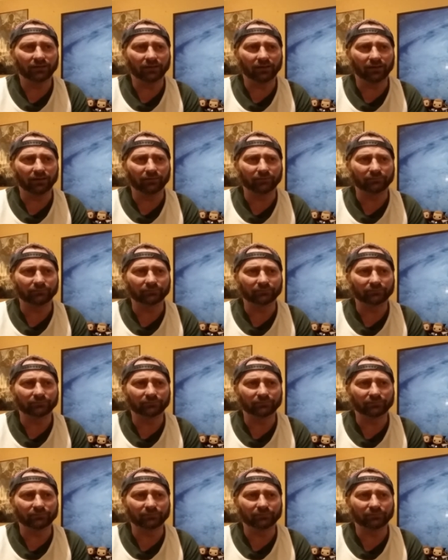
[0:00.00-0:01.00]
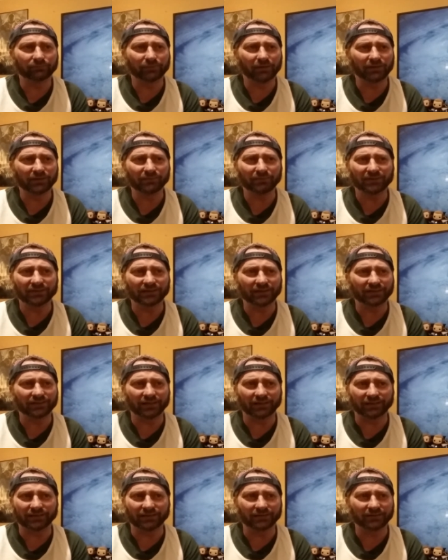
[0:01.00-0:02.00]
Um, part of me says
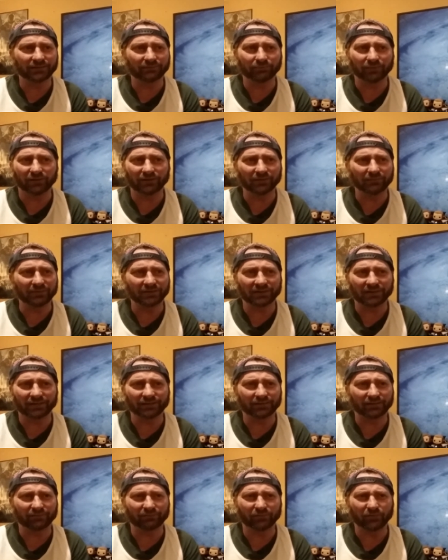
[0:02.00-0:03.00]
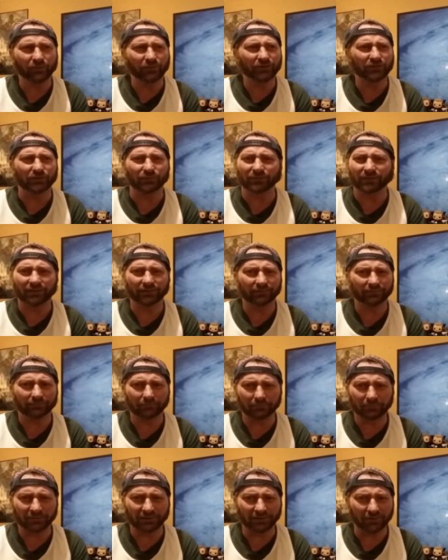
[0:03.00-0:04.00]
I didn't, part of me says, of course you did.
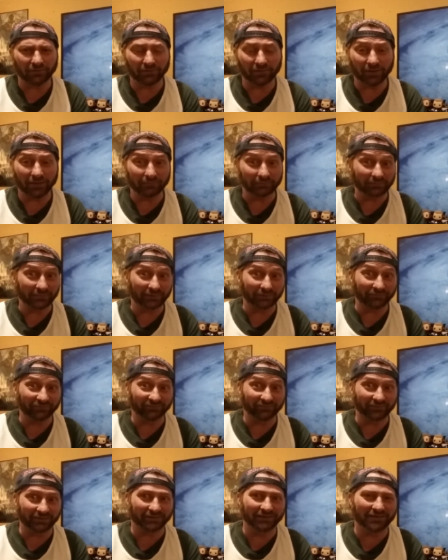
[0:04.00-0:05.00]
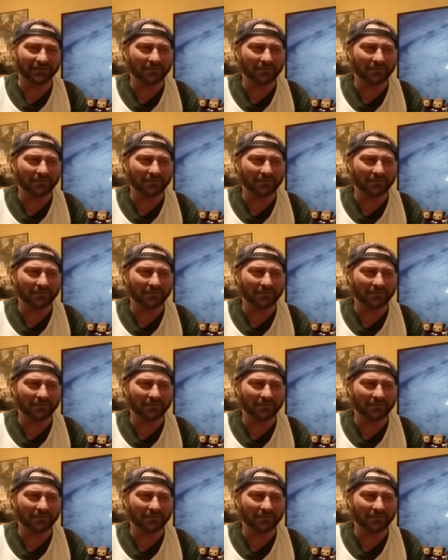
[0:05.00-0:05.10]
So I'm confused.